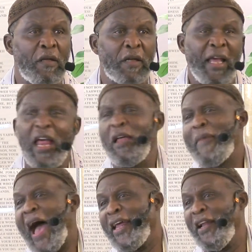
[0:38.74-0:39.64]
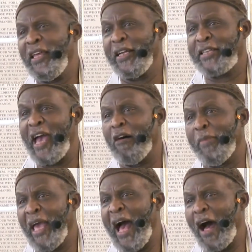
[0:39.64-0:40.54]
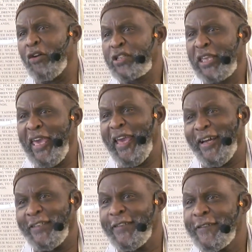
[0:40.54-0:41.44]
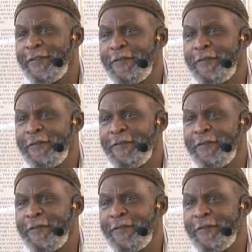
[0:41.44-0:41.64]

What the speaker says: Can anybody in here tell me how skin